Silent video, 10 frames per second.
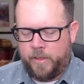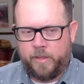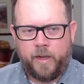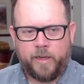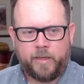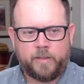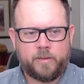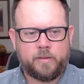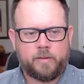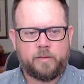Not
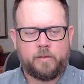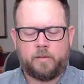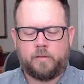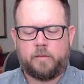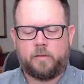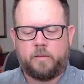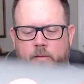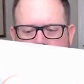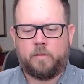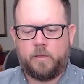
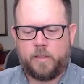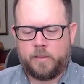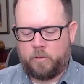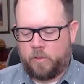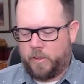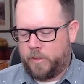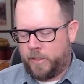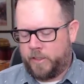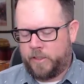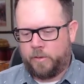this
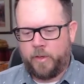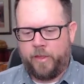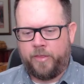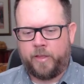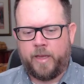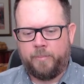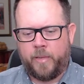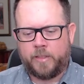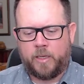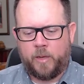orientation. I think that
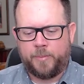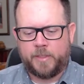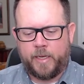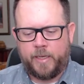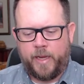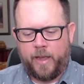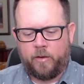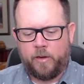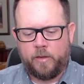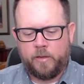makes it upside
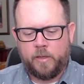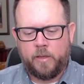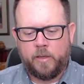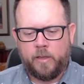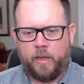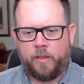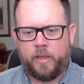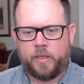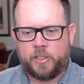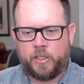down. I think
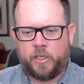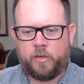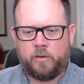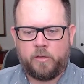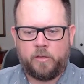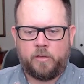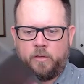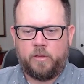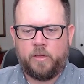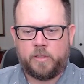it should go
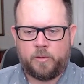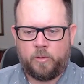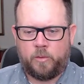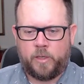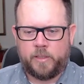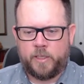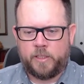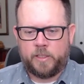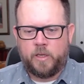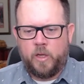this
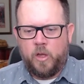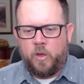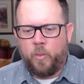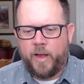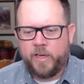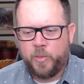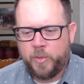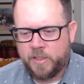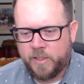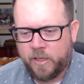orientation. Why do you
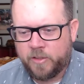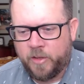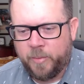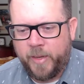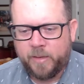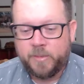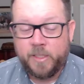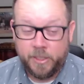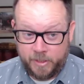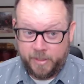put stickers on the bottom?
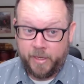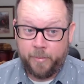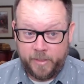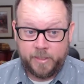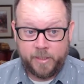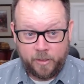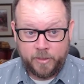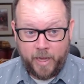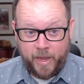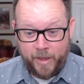Did you see how many stickers
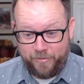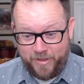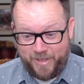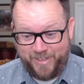I have?